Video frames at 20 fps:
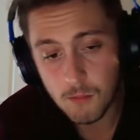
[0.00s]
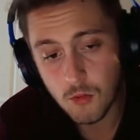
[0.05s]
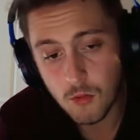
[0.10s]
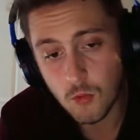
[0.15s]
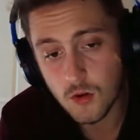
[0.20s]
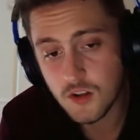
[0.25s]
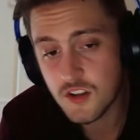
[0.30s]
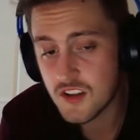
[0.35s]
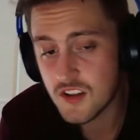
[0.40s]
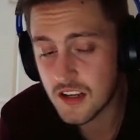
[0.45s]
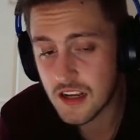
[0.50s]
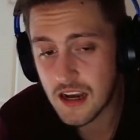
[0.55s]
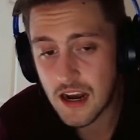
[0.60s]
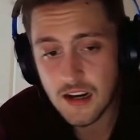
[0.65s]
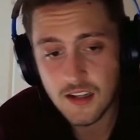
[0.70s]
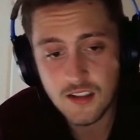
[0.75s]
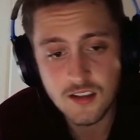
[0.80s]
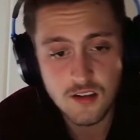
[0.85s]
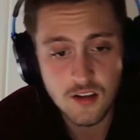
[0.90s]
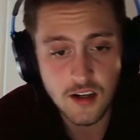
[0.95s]
But once they
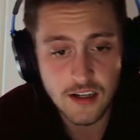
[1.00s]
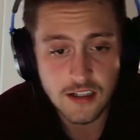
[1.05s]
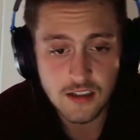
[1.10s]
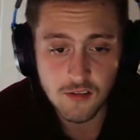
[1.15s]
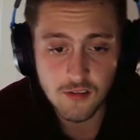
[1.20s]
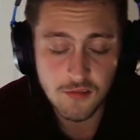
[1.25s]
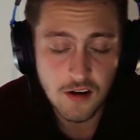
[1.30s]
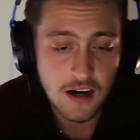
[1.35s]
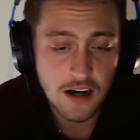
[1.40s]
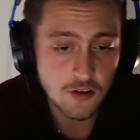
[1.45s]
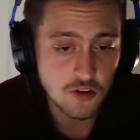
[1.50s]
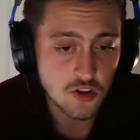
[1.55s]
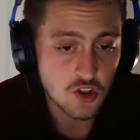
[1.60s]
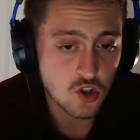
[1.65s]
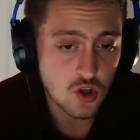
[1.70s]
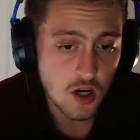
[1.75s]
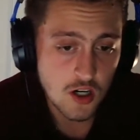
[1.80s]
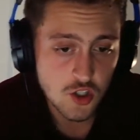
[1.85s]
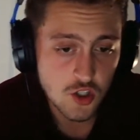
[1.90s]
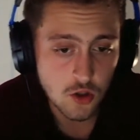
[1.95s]
got into like the final
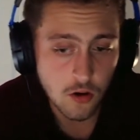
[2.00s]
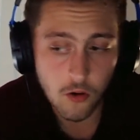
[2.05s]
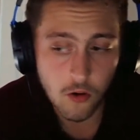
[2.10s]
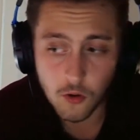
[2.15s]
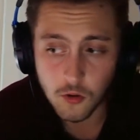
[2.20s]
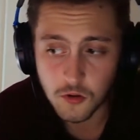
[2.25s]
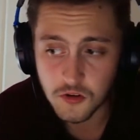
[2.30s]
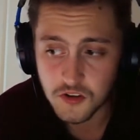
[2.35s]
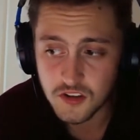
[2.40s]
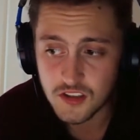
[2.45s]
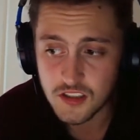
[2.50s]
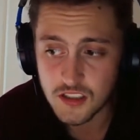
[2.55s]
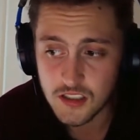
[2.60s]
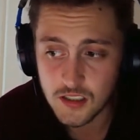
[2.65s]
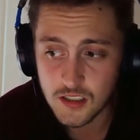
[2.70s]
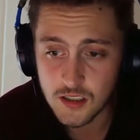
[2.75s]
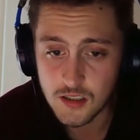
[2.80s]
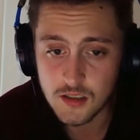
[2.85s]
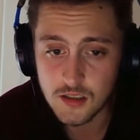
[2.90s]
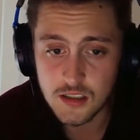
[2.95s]
stretch of holes,
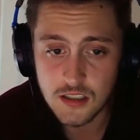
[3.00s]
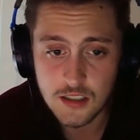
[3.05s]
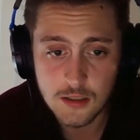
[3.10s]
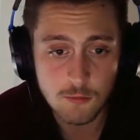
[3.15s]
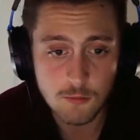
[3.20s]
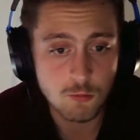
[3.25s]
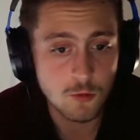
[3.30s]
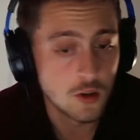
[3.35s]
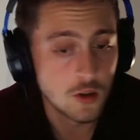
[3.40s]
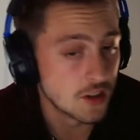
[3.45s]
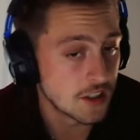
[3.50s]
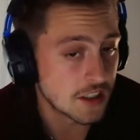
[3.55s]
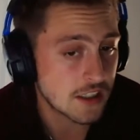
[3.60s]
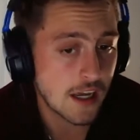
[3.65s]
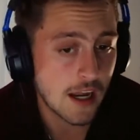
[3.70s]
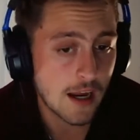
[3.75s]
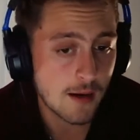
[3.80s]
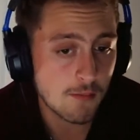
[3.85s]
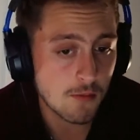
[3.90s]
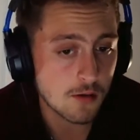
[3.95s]
he really
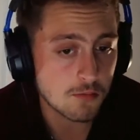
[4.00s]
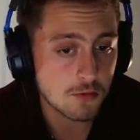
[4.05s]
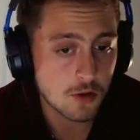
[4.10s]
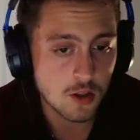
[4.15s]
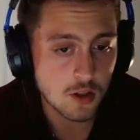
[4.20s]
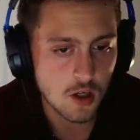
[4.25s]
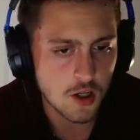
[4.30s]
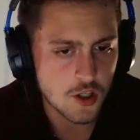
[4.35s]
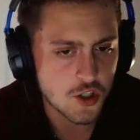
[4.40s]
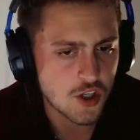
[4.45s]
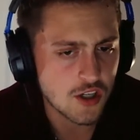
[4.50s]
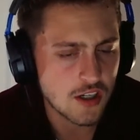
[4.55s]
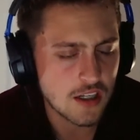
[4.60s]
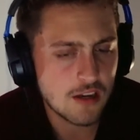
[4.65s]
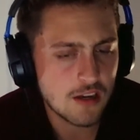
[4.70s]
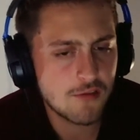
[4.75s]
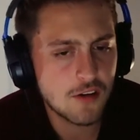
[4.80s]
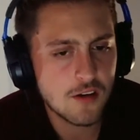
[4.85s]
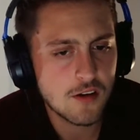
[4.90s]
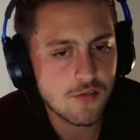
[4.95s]
came up clutch. And
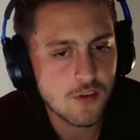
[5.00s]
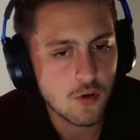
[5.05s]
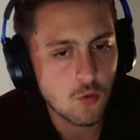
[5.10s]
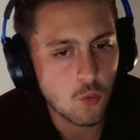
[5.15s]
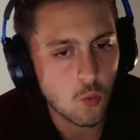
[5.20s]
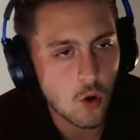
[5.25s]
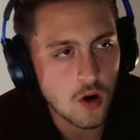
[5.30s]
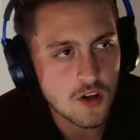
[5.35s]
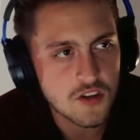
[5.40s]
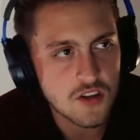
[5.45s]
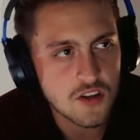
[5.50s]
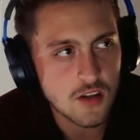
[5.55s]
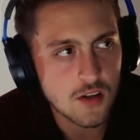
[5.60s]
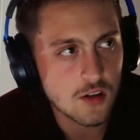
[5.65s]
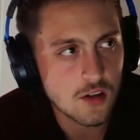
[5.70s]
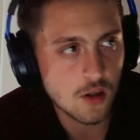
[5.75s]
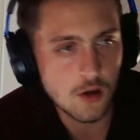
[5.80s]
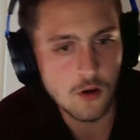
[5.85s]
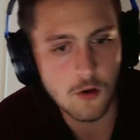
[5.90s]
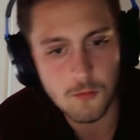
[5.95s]
even if it
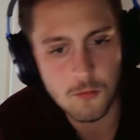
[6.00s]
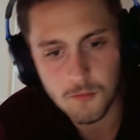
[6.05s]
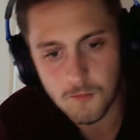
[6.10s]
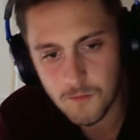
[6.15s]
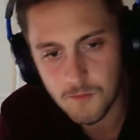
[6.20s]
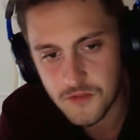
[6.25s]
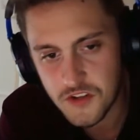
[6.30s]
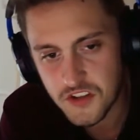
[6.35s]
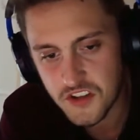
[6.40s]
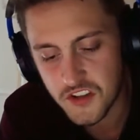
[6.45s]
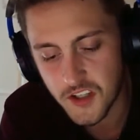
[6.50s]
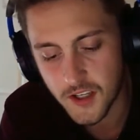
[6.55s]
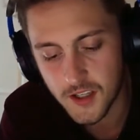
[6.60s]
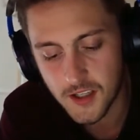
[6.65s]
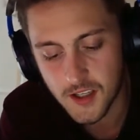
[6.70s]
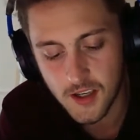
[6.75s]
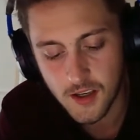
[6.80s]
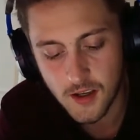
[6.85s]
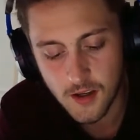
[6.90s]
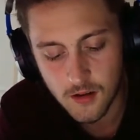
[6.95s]
wasn't,
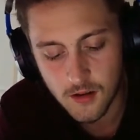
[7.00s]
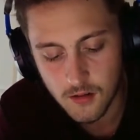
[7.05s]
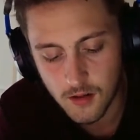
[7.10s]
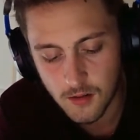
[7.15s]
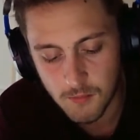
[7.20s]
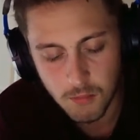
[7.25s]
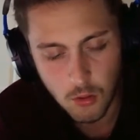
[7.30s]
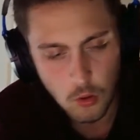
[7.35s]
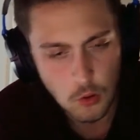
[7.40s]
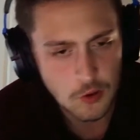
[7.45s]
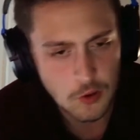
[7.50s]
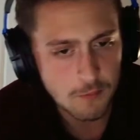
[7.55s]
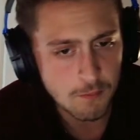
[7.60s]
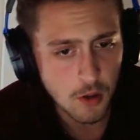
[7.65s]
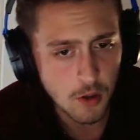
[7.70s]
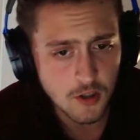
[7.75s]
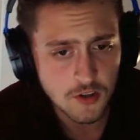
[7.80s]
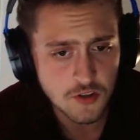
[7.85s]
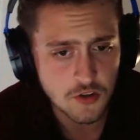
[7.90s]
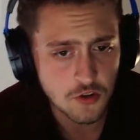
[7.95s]
sinking
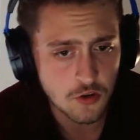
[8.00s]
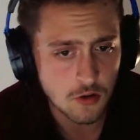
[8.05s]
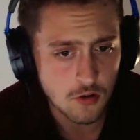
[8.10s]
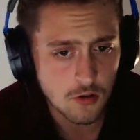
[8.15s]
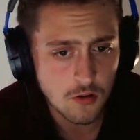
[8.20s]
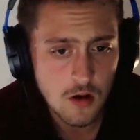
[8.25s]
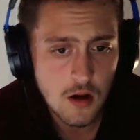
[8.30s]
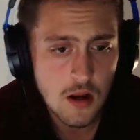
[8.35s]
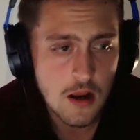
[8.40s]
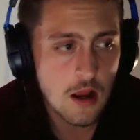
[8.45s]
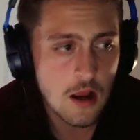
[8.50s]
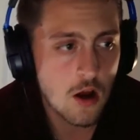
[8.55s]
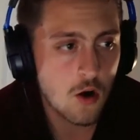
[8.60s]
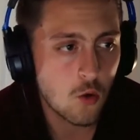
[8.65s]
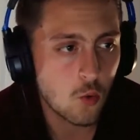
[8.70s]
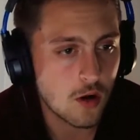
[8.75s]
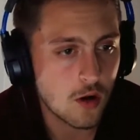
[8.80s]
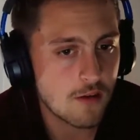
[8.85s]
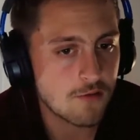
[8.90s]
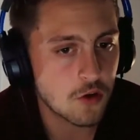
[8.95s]
important putts or
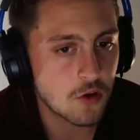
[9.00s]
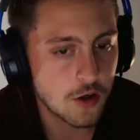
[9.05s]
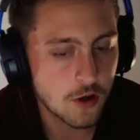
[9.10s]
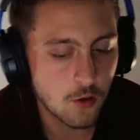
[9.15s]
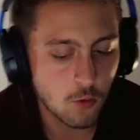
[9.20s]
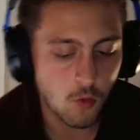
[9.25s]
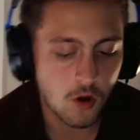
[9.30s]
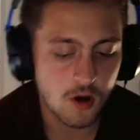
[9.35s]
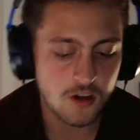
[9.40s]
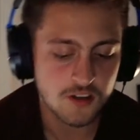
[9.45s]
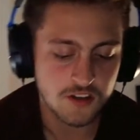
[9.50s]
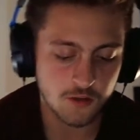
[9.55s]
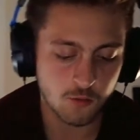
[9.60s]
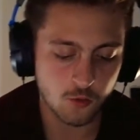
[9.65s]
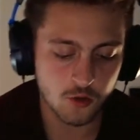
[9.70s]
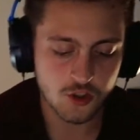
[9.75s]
whatever it was